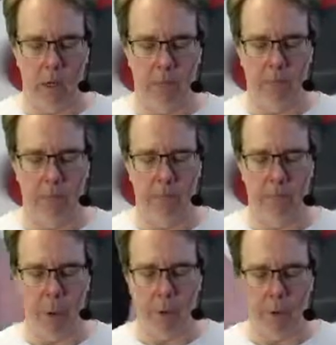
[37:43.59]
um,
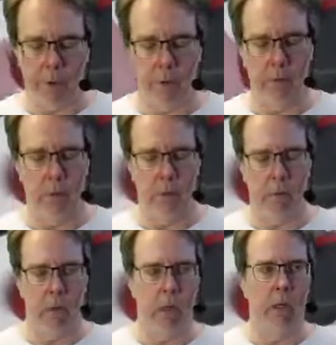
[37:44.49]
both
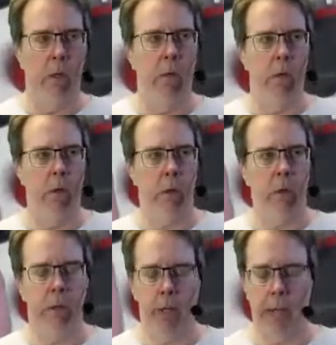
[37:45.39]
the
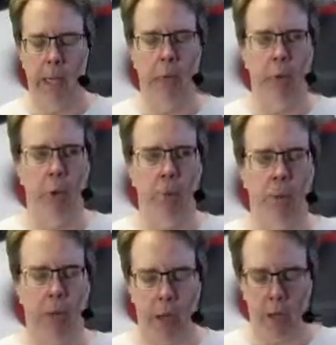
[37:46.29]
hook side and the
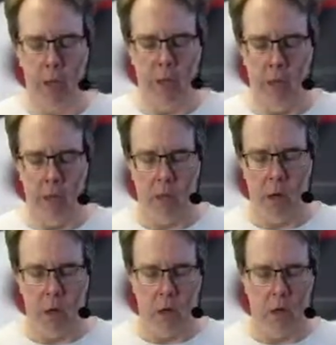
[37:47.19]
loop side
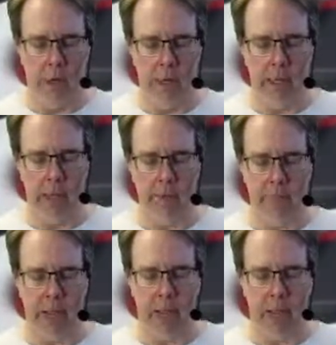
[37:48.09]
are adhesive